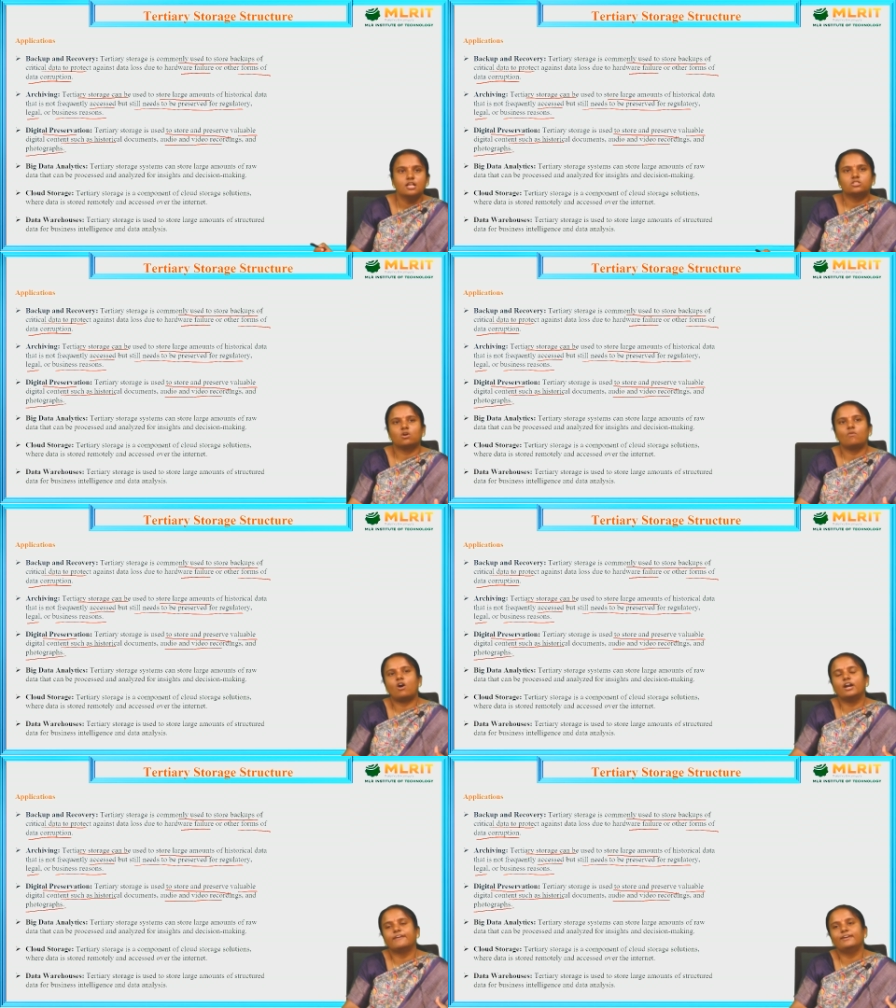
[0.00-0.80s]
So
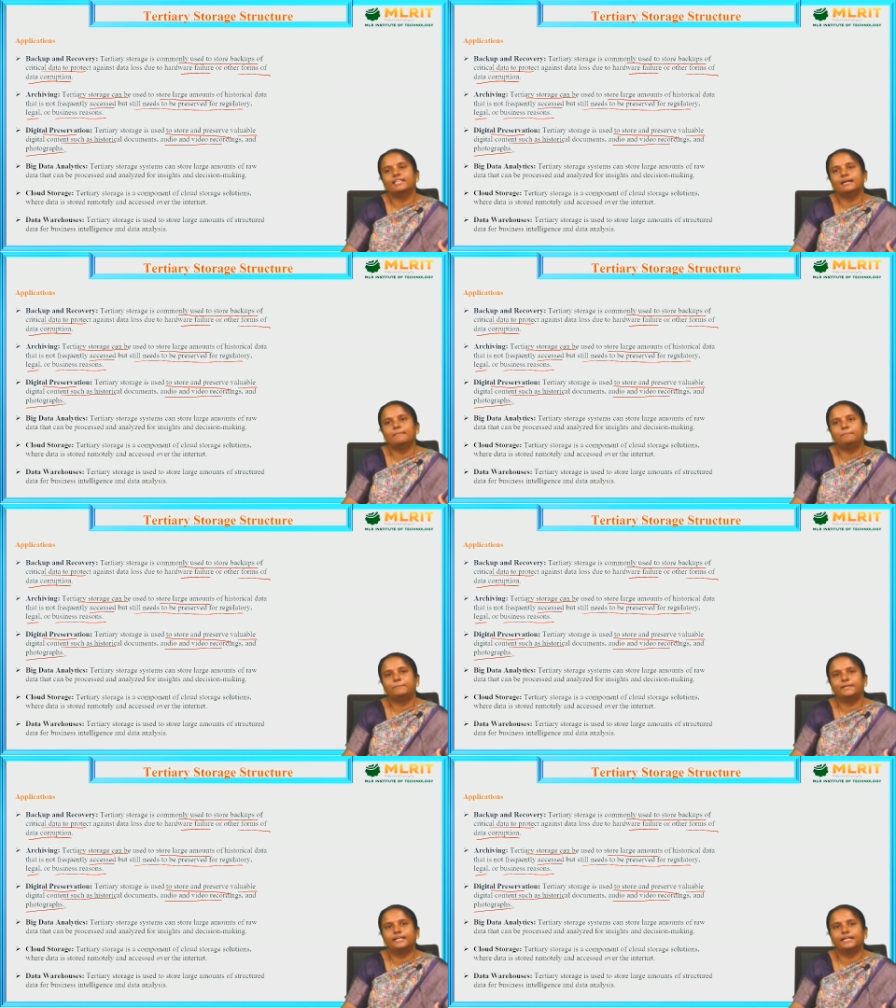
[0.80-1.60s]
whatever the
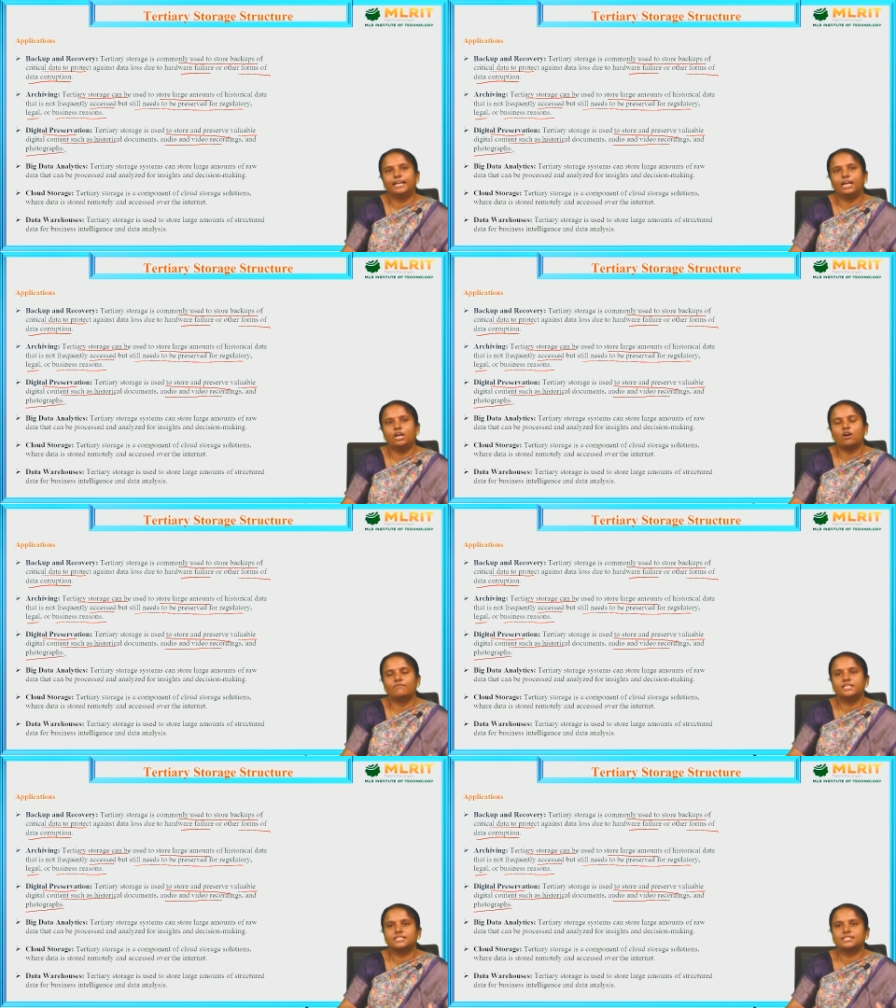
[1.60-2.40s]
uh, need of
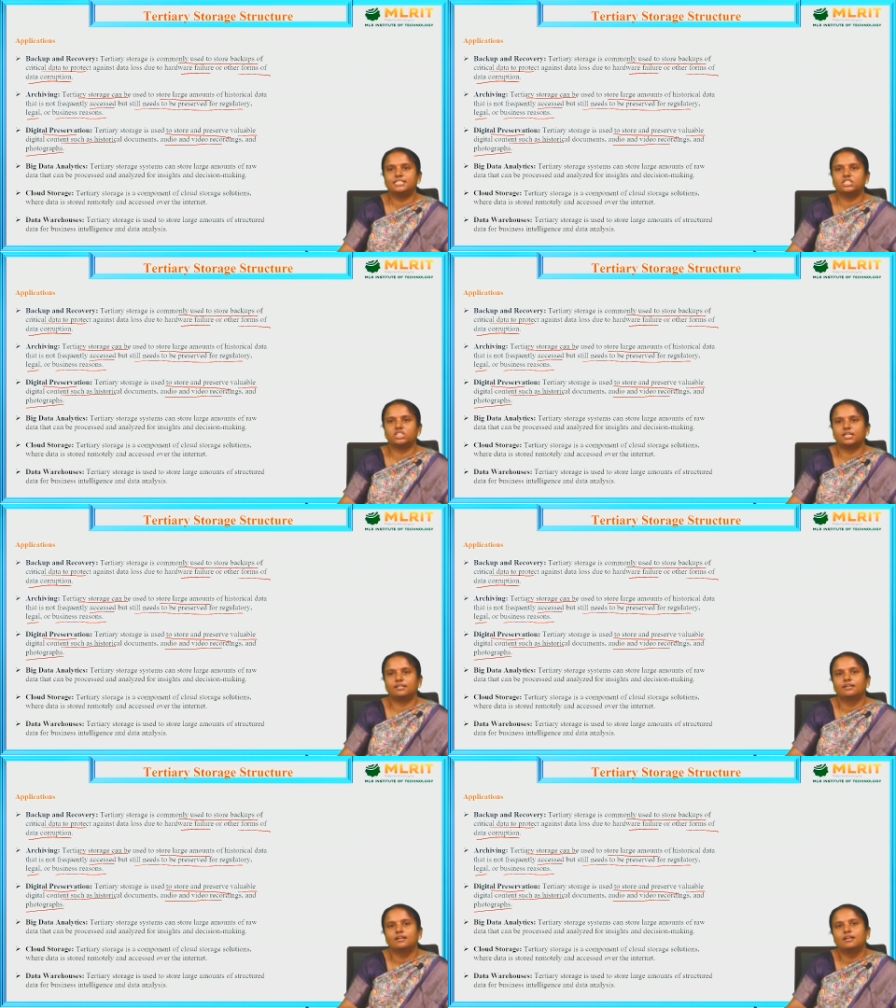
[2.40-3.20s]
this digital,
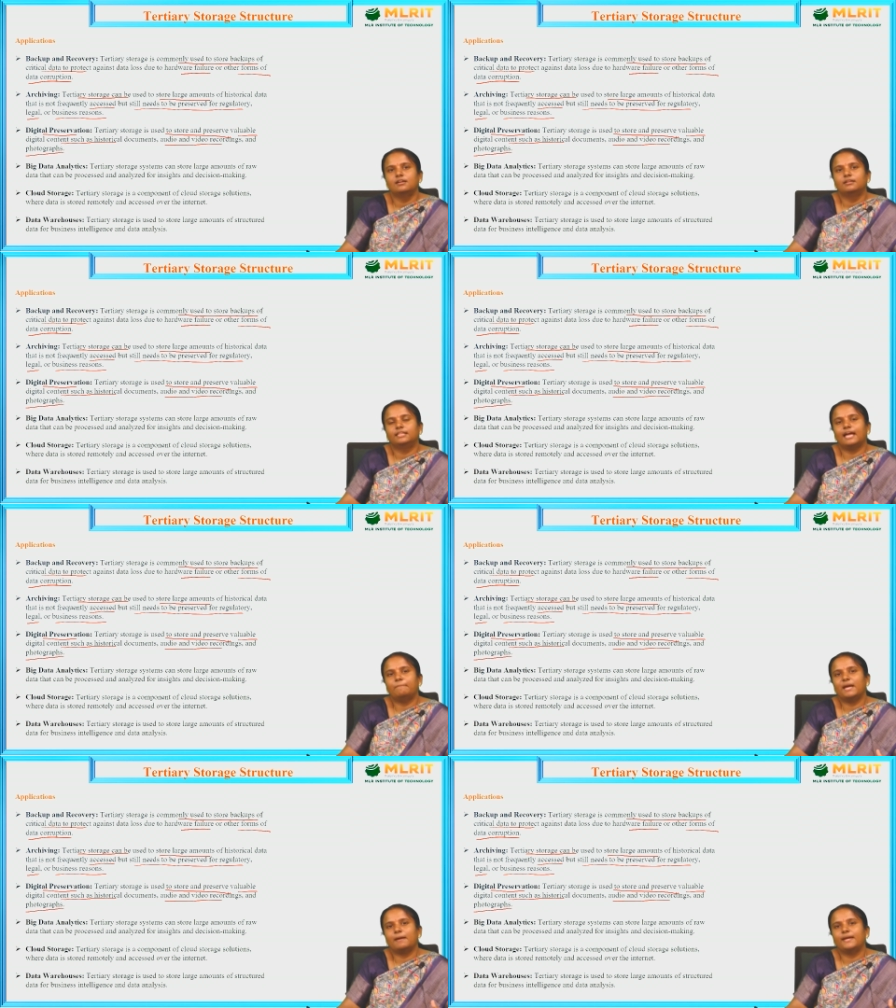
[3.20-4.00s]
that
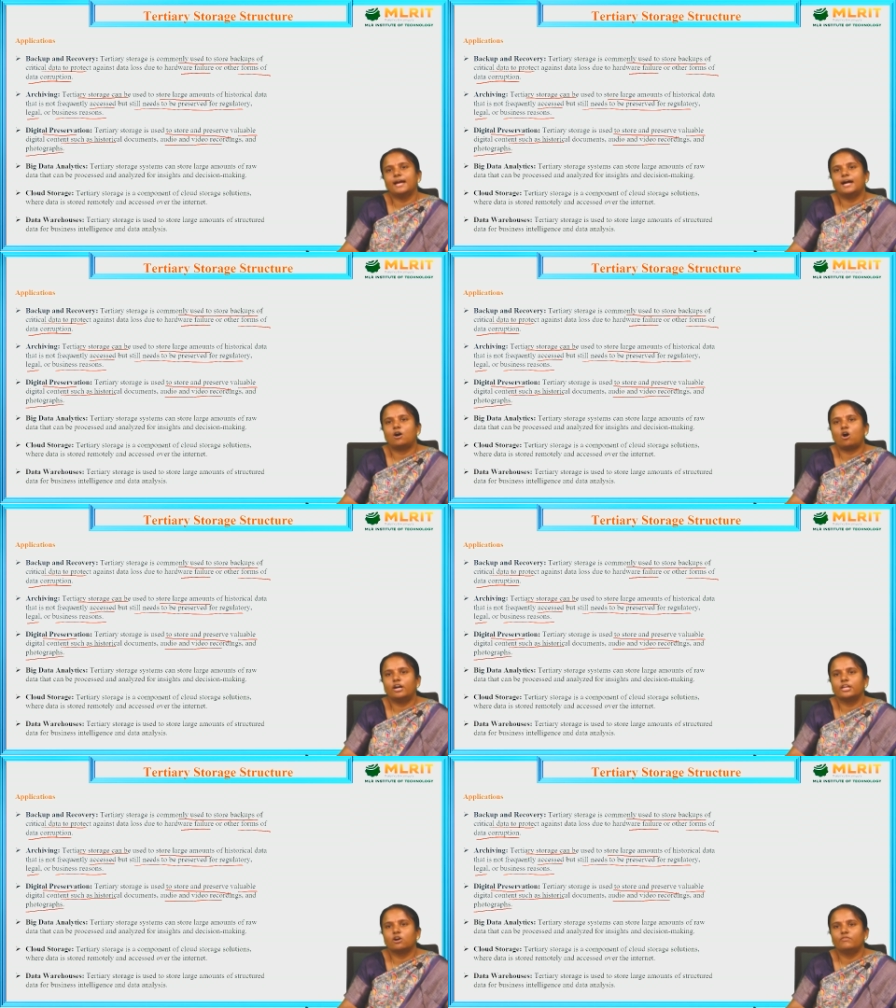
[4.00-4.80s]
may be uh,
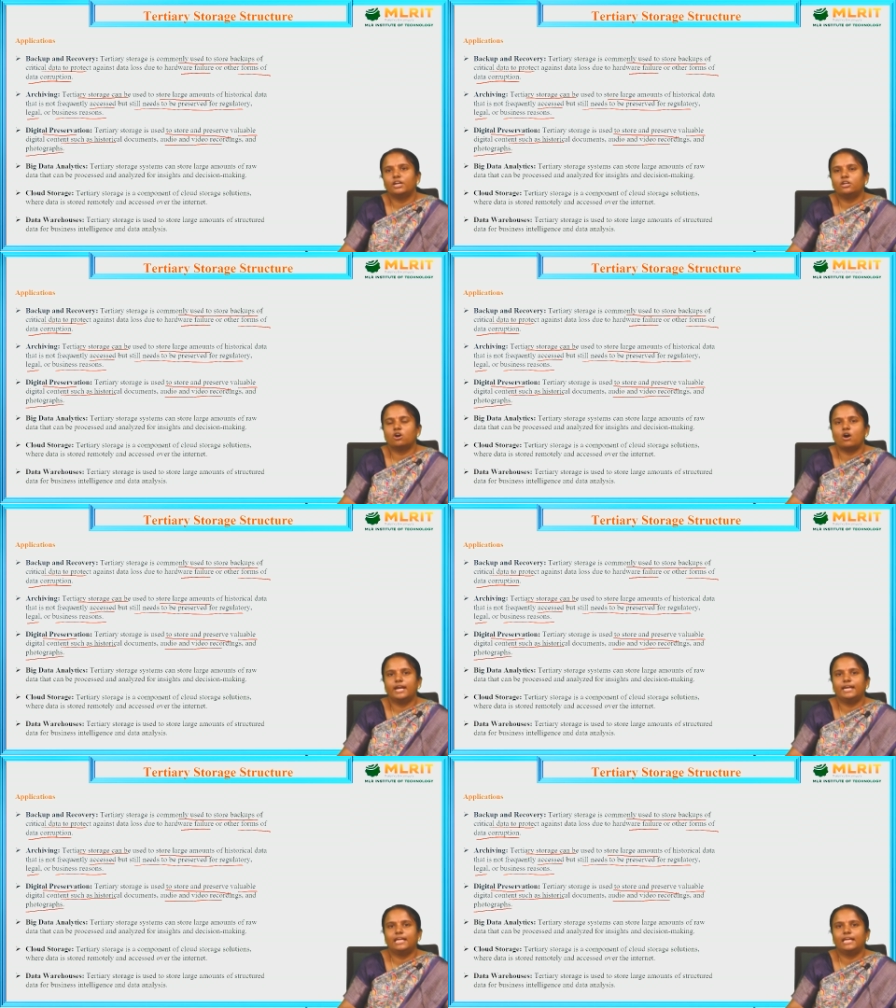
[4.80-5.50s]
audio, video or any